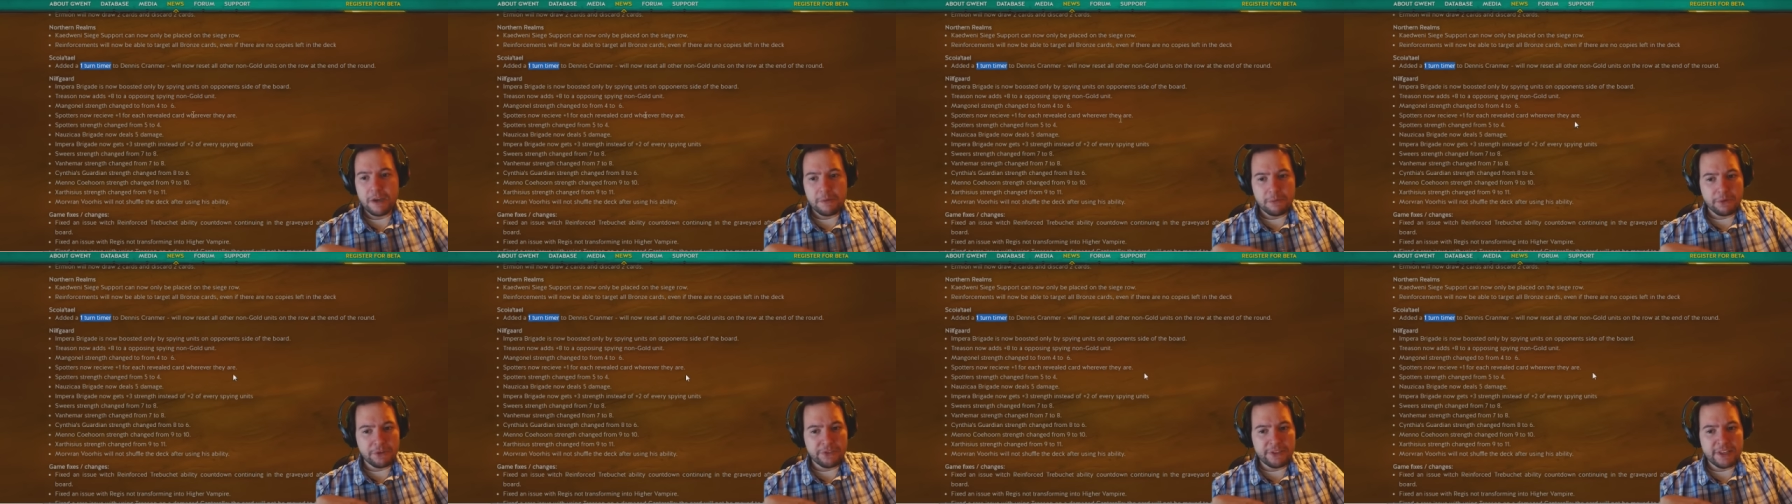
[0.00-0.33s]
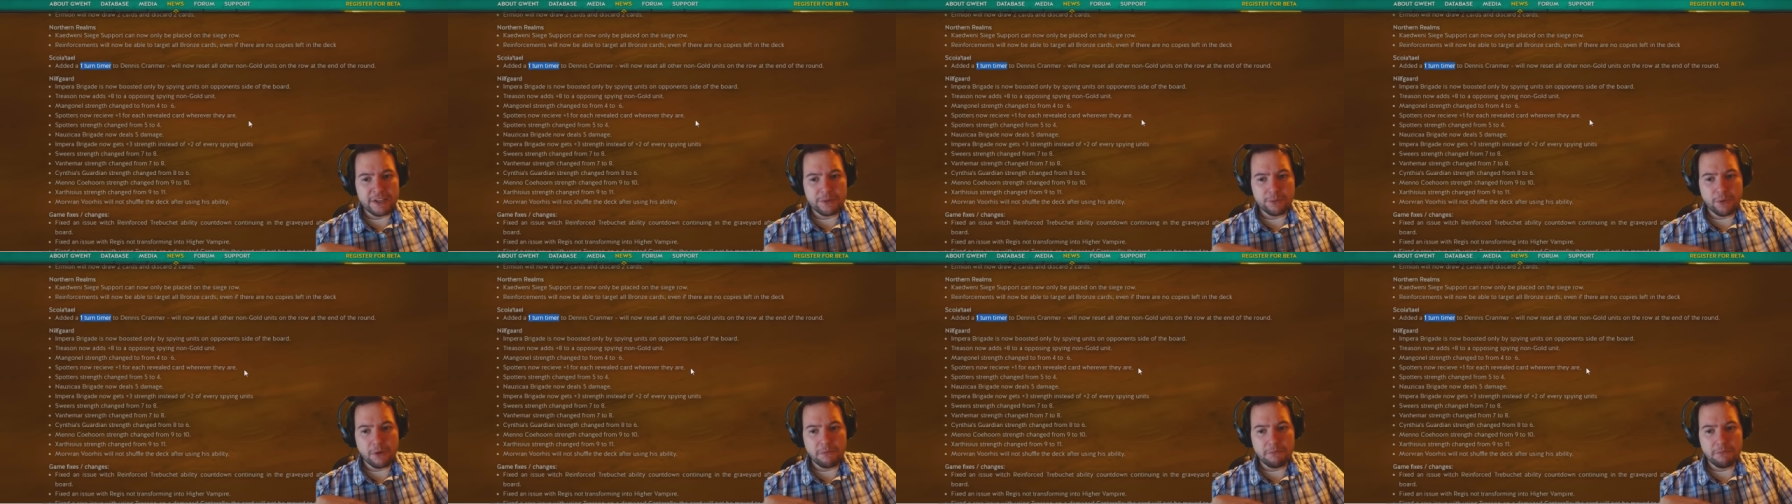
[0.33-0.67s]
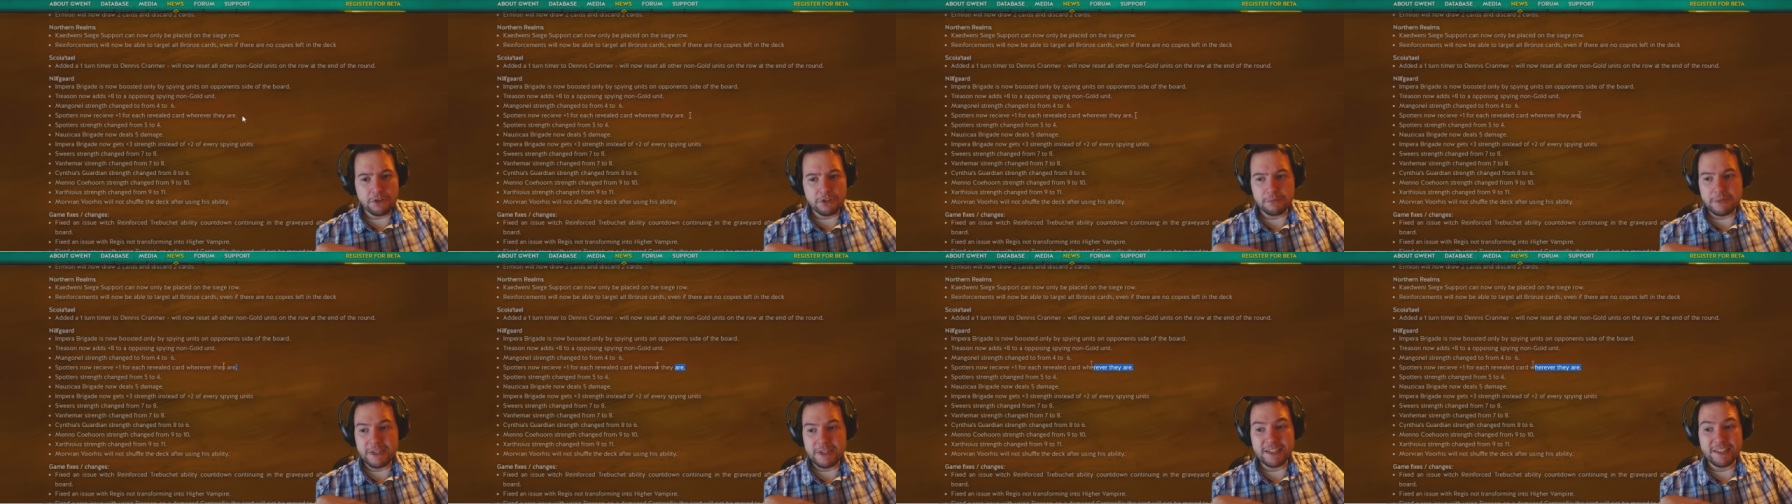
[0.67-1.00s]
But this one
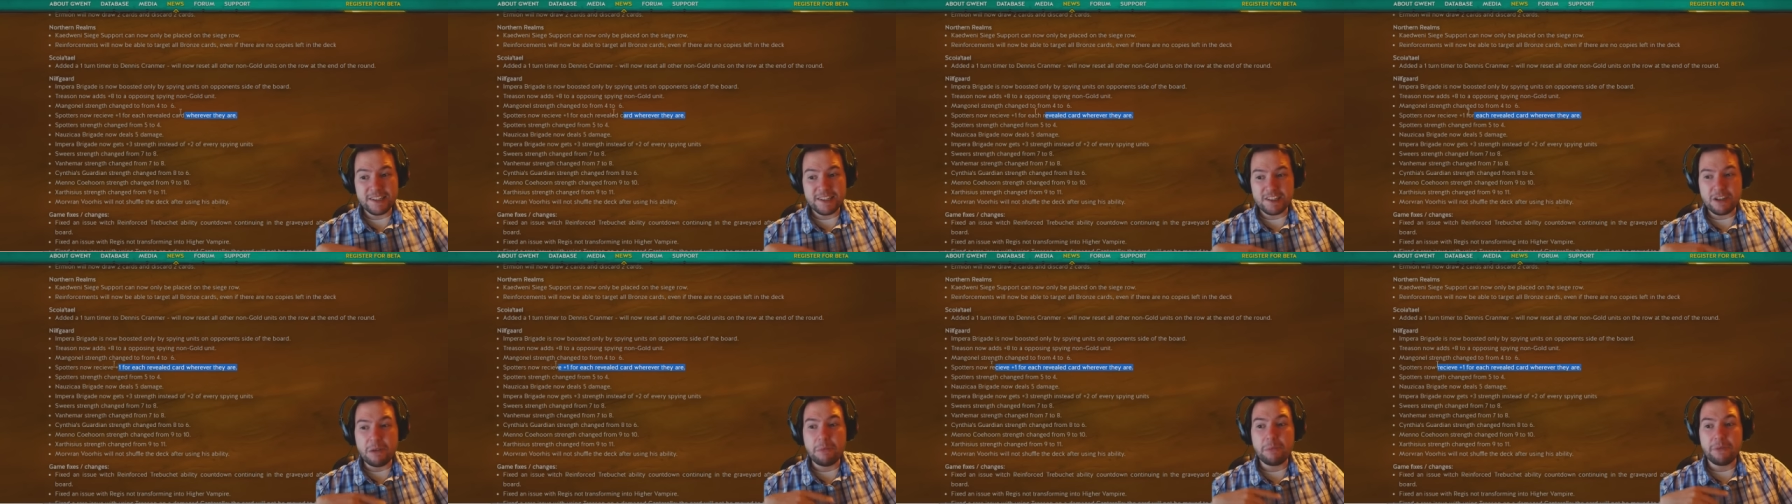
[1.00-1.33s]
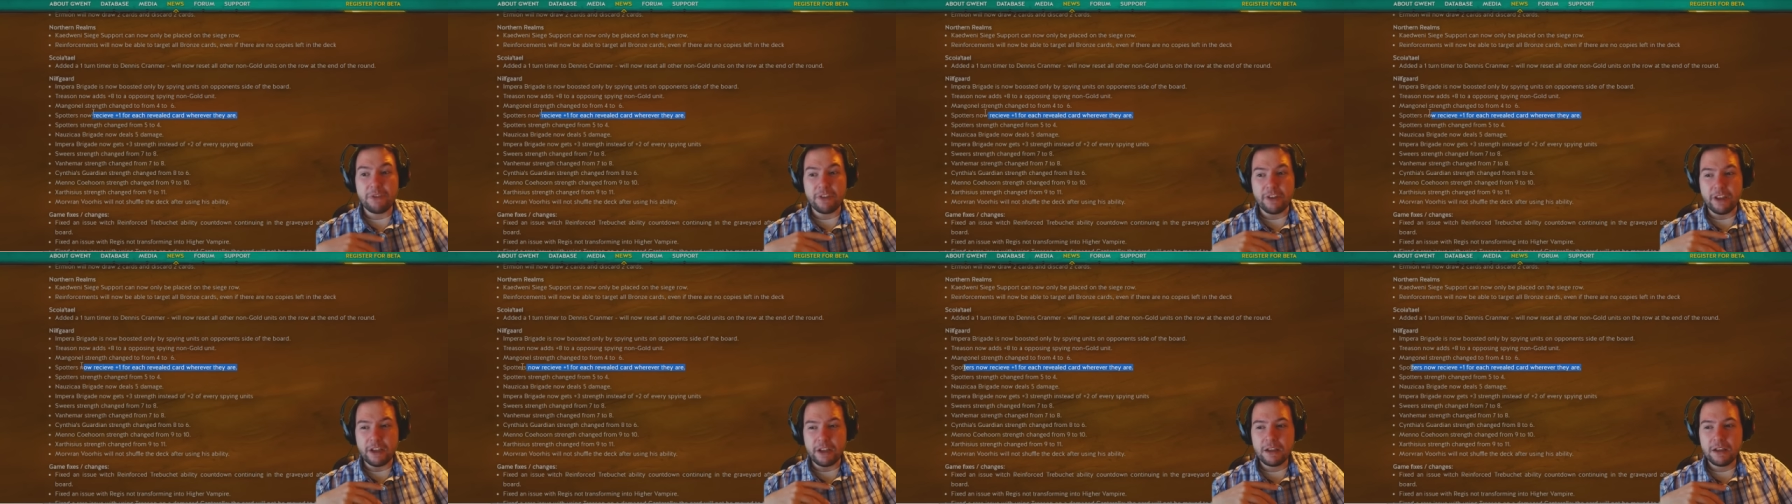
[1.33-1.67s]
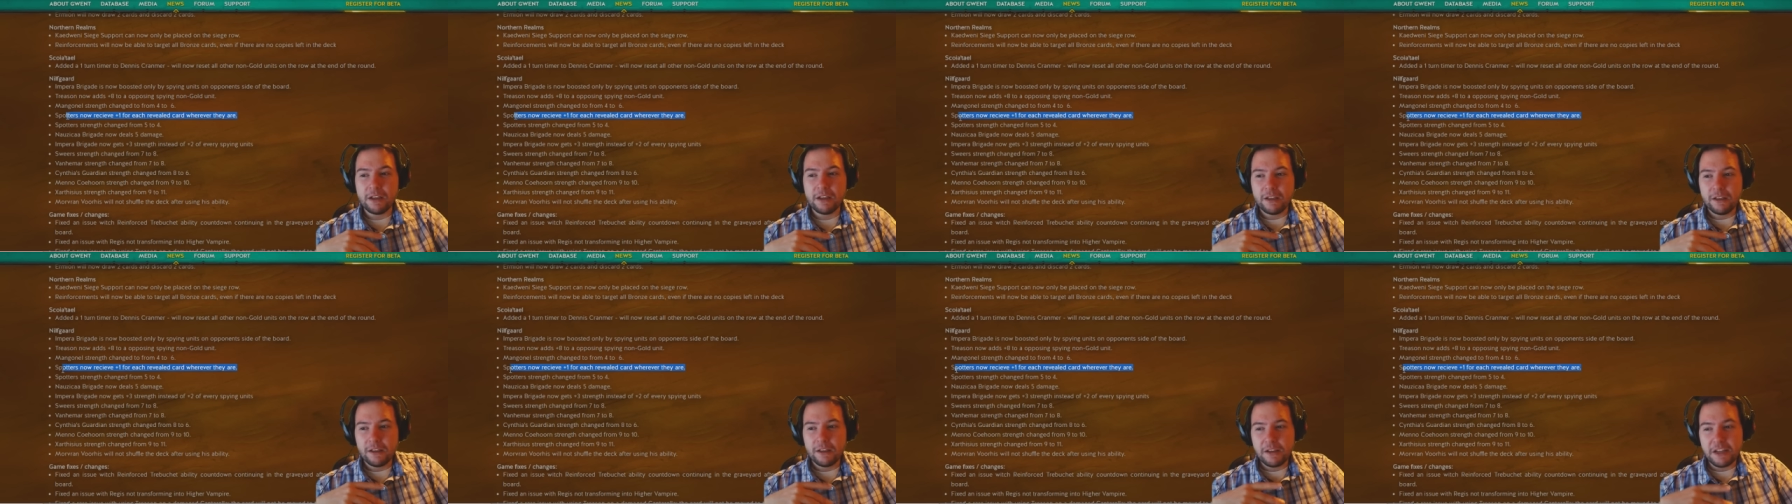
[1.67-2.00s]
must mean something,
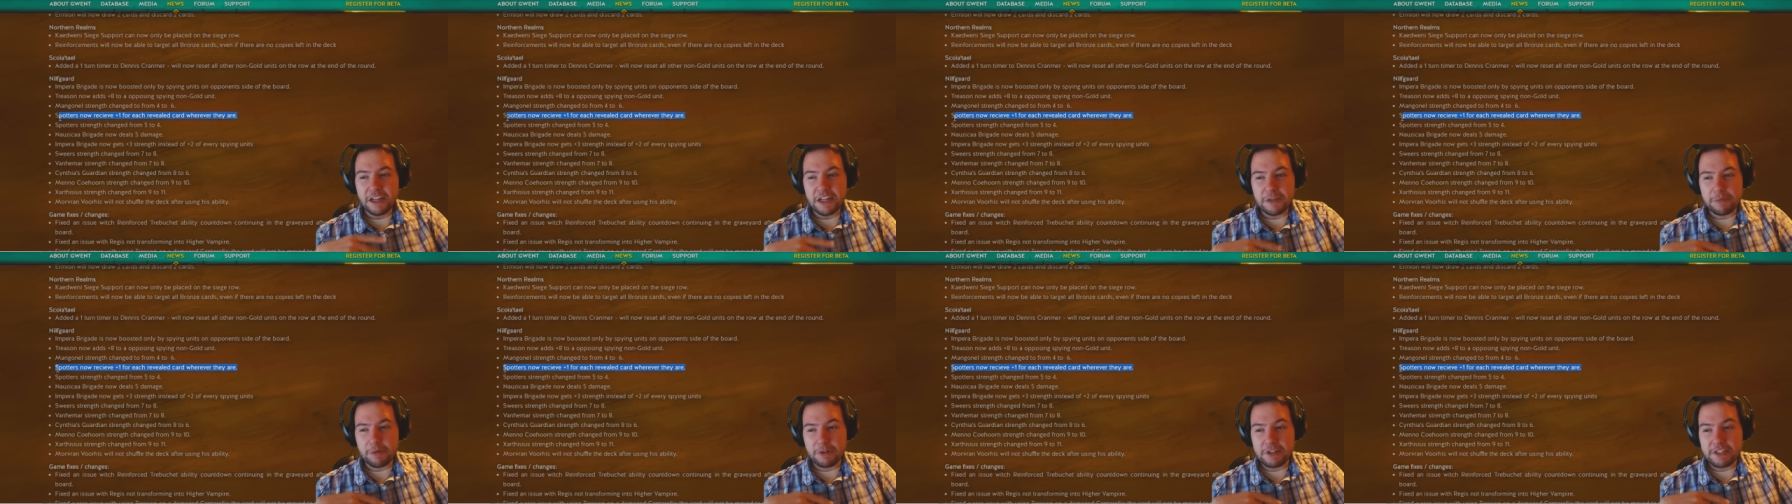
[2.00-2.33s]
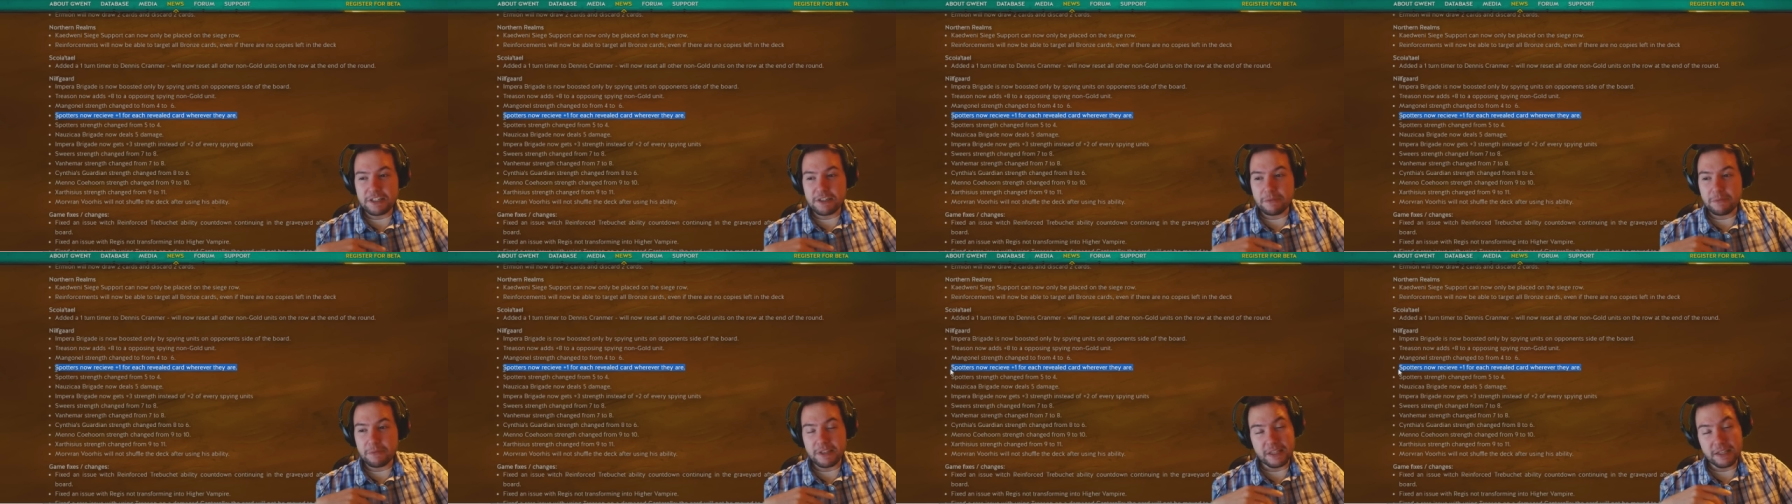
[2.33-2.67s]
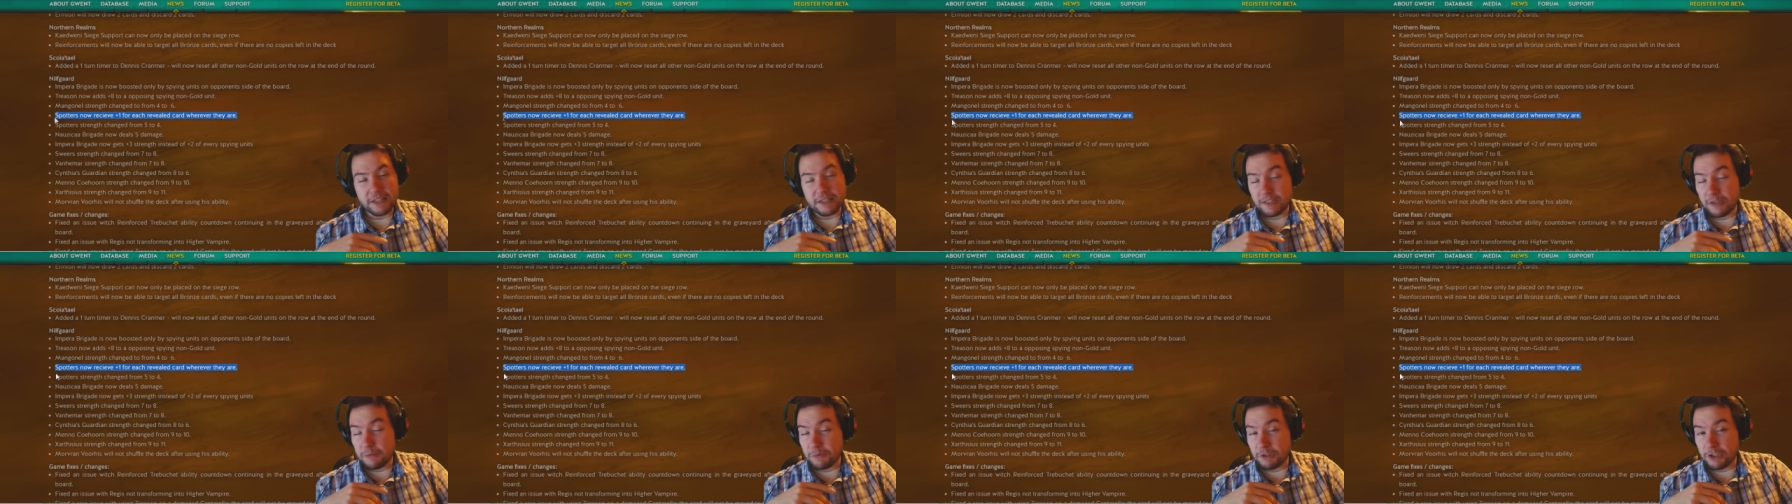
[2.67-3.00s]
and it's probably something
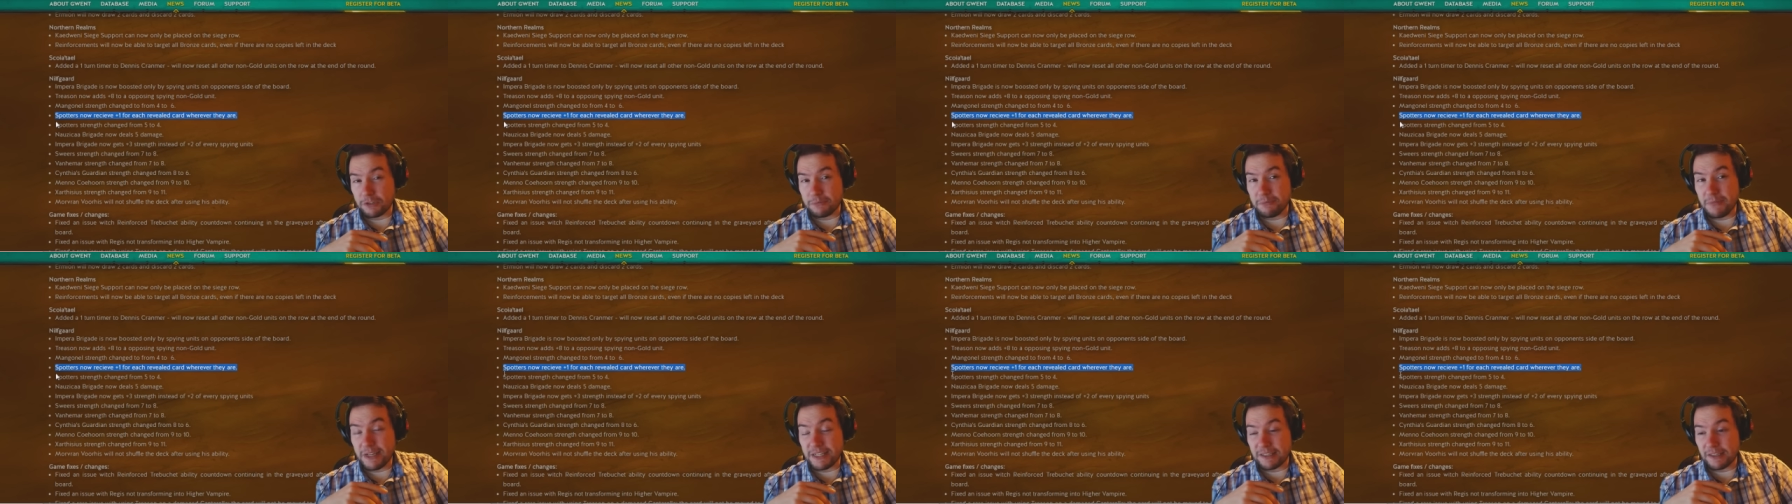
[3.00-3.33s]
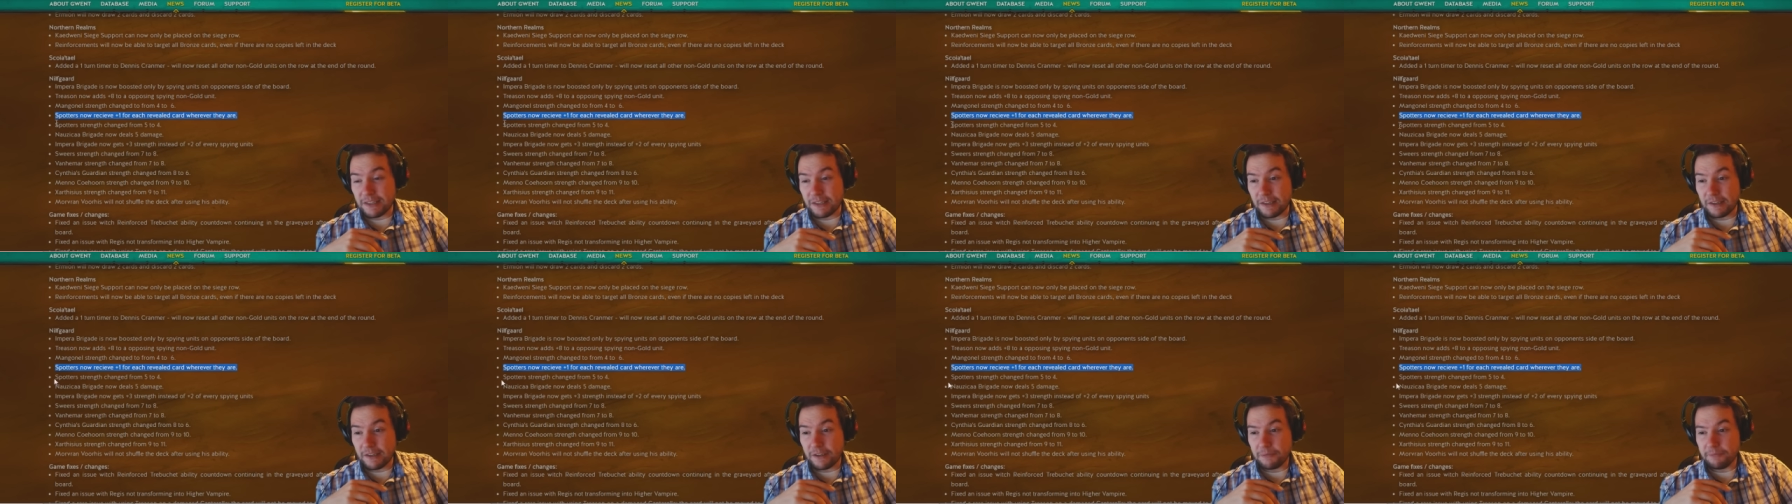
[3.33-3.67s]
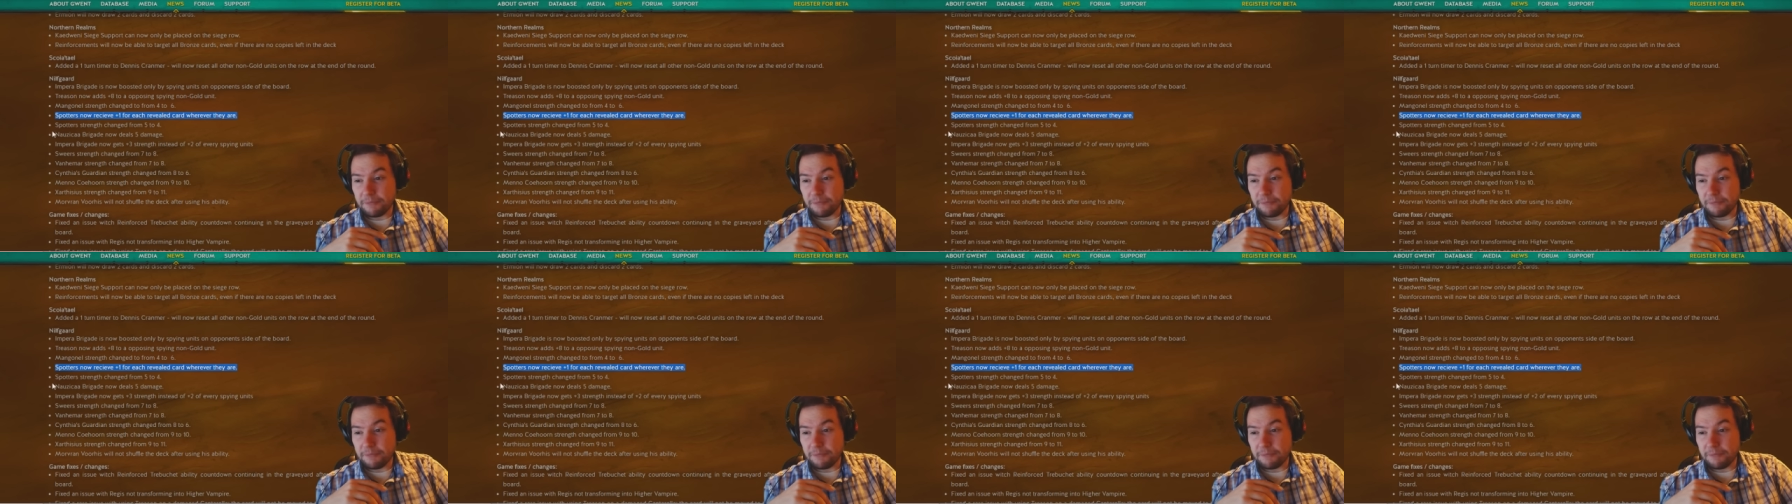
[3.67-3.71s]
that I'm just missing.